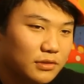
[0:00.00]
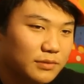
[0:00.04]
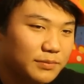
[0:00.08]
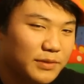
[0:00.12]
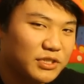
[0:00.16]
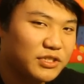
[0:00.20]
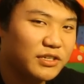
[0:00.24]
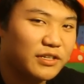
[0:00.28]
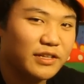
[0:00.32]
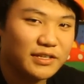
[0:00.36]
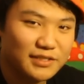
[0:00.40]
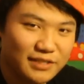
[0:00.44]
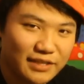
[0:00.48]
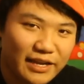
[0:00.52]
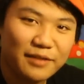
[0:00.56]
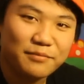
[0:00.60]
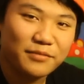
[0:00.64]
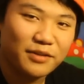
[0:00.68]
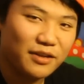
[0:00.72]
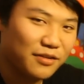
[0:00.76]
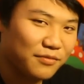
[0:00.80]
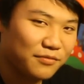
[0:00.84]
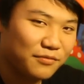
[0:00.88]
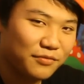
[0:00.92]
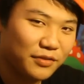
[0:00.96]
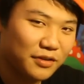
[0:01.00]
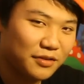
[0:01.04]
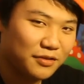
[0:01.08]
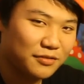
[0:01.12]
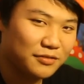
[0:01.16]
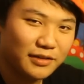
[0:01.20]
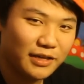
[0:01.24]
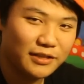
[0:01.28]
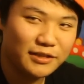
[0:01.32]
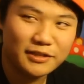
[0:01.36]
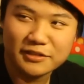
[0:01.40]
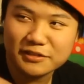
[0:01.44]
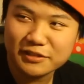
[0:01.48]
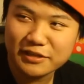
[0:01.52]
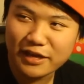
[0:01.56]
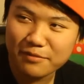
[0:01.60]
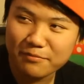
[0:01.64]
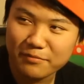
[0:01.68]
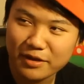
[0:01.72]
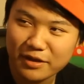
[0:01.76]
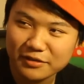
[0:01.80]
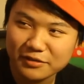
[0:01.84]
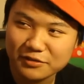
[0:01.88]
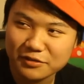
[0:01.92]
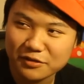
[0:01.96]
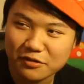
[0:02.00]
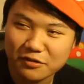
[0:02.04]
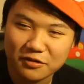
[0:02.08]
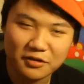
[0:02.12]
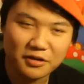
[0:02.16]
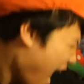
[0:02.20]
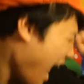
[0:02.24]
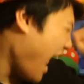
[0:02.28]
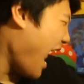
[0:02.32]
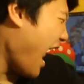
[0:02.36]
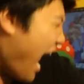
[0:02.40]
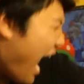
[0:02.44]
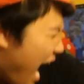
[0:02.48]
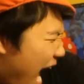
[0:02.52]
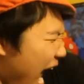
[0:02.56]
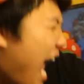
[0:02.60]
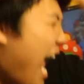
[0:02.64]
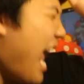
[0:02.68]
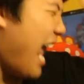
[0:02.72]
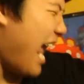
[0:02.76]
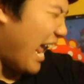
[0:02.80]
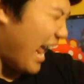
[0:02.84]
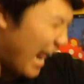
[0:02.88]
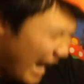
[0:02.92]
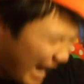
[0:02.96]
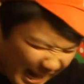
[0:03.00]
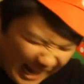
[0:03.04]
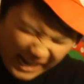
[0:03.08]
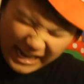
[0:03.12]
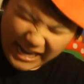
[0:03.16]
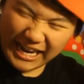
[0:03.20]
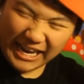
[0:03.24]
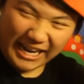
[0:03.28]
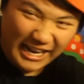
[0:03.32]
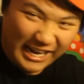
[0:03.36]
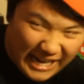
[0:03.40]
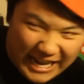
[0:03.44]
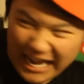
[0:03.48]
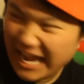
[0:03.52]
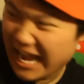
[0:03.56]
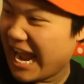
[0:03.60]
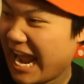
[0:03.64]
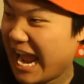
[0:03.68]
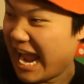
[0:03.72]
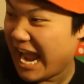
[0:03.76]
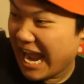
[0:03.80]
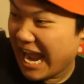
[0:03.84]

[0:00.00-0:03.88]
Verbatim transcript: Especially the Scatman video. Hit the Scatman song. I'm a Scatman!